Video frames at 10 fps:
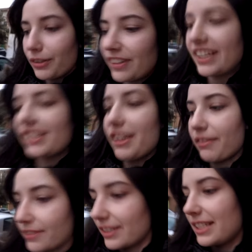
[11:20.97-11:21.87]
videos of
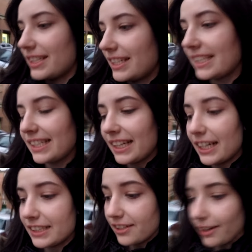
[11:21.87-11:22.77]

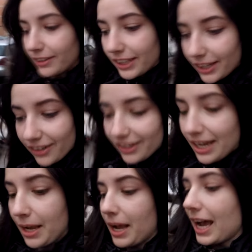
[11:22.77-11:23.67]
Disneyland Tokyo.
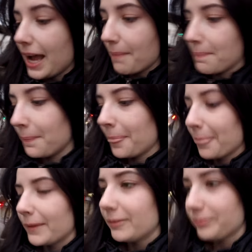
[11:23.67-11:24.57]
I'll
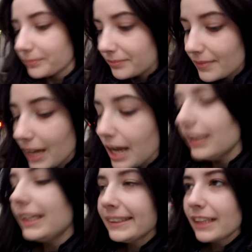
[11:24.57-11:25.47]

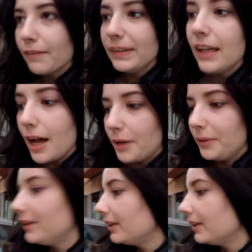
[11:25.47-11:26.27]
link down below